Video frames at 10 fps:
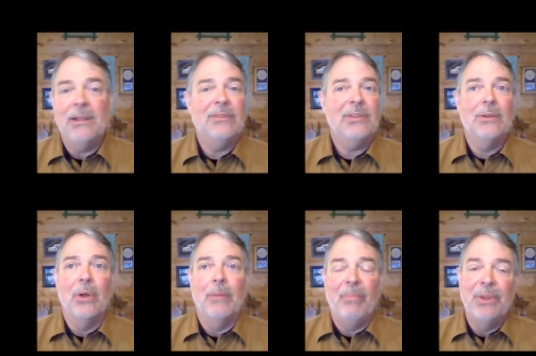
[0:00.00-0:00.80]
They said,
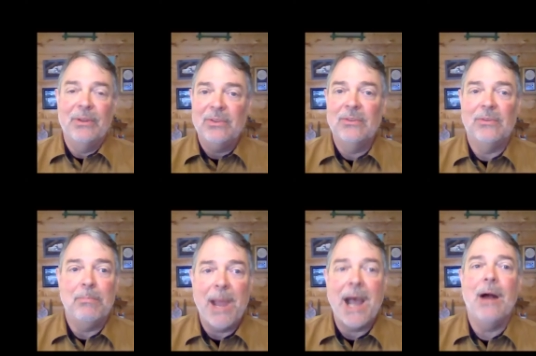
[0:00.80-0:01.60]
look, this is
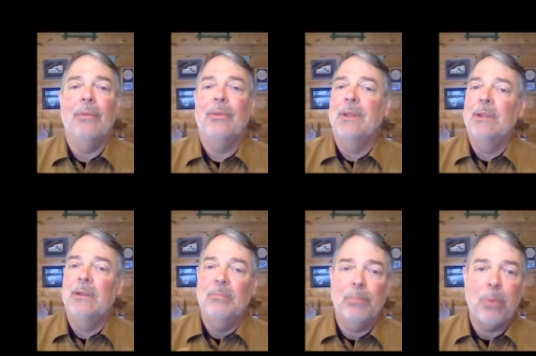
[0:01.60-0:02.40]
about
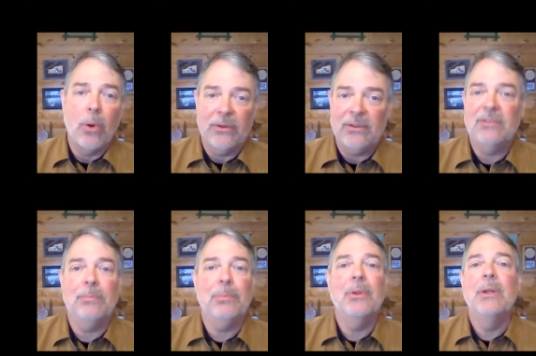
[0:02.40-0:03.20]
the poor
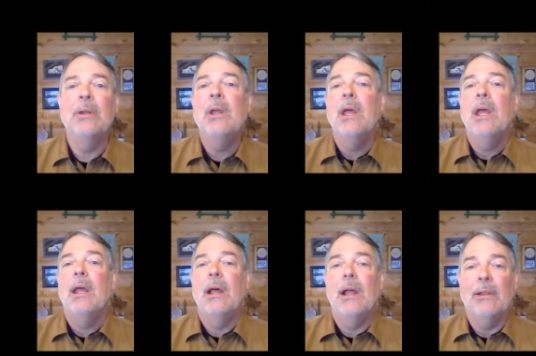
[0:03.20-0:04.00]
discipline,
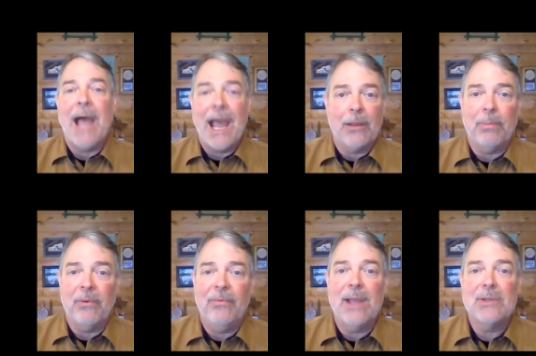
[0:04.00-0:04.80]
lack of
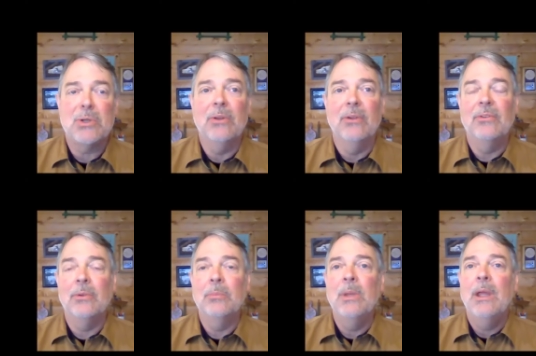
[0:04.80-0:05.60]

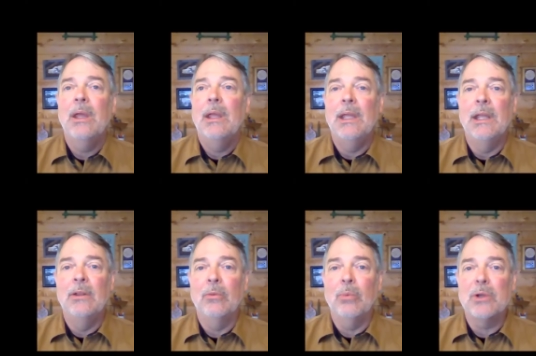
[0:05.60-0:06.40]
professionalism
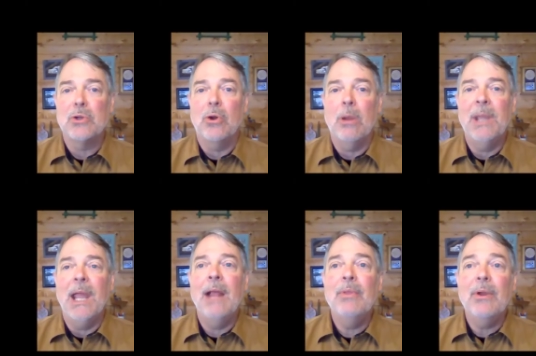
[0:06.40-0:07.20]
in the Russian army,
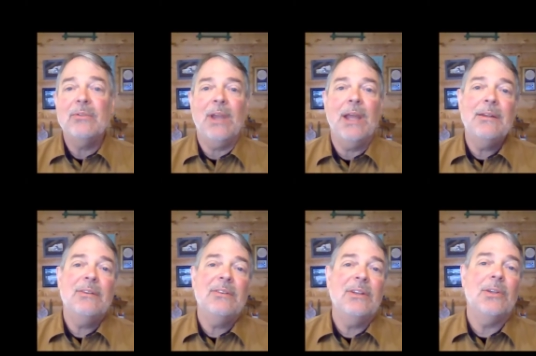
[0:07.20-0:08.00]
and their
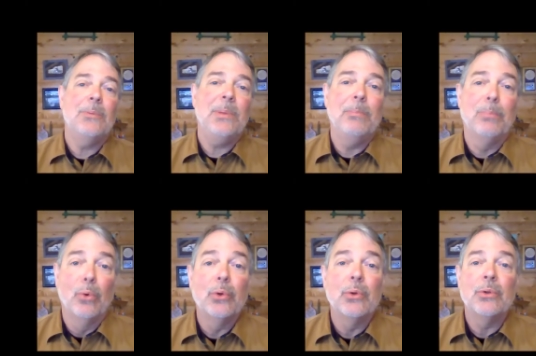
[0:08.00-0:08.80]
tendency to be
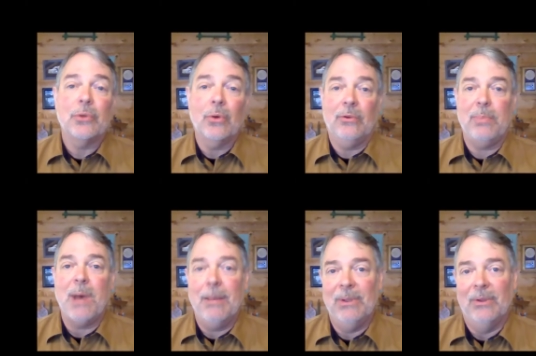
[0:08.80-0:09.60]
brutal towards
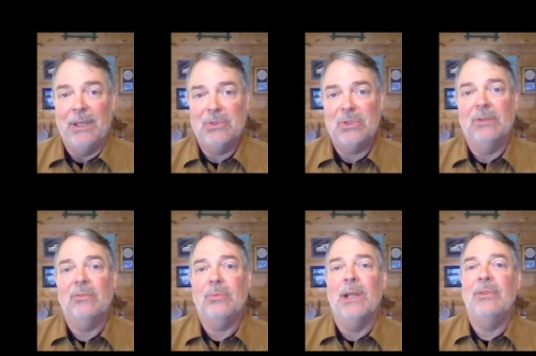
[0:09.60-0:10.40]

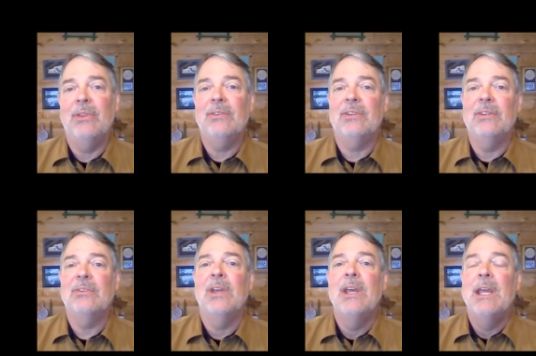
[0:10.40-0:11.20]
populations, right? This
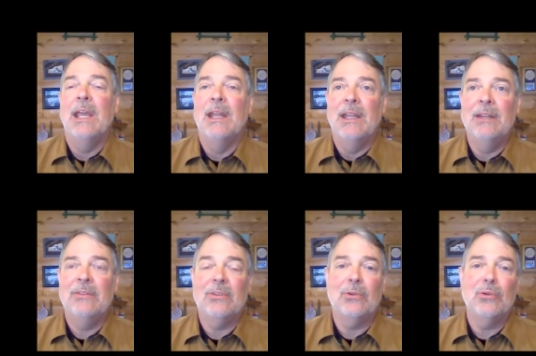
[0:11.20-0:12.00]
is an
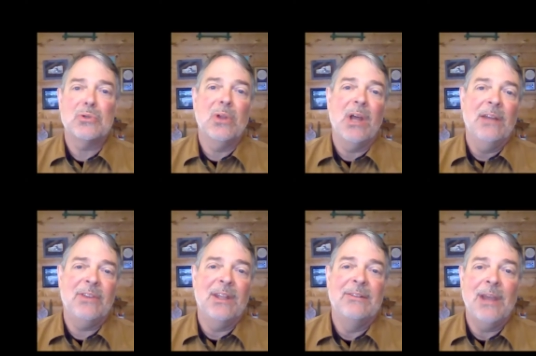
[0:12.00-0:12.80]

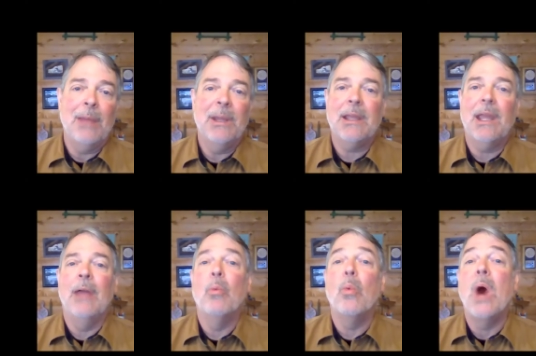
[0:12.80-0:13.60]
institutionalized, endemic,
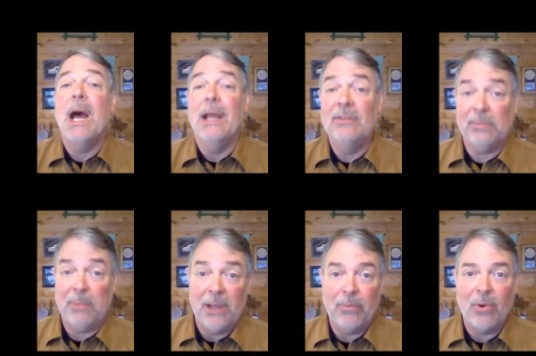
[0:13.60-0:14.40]
and
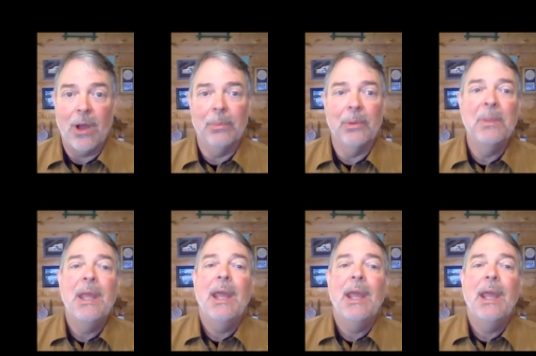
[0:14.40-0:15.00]
widespread problem.